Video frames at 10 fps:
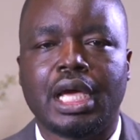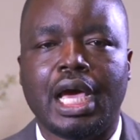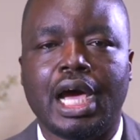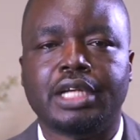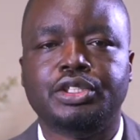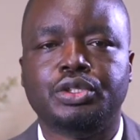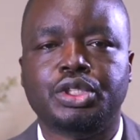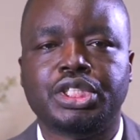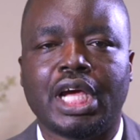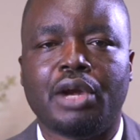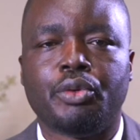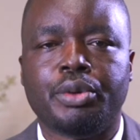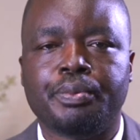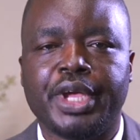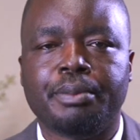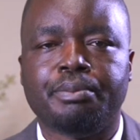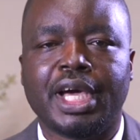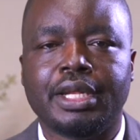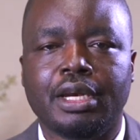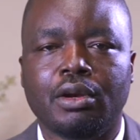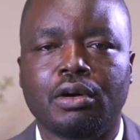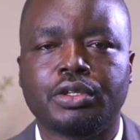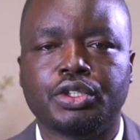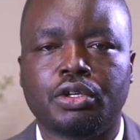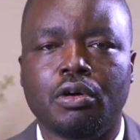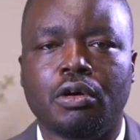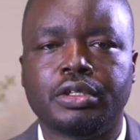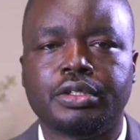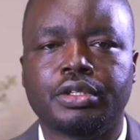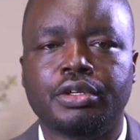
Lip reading: And you shall remember the Lord your God,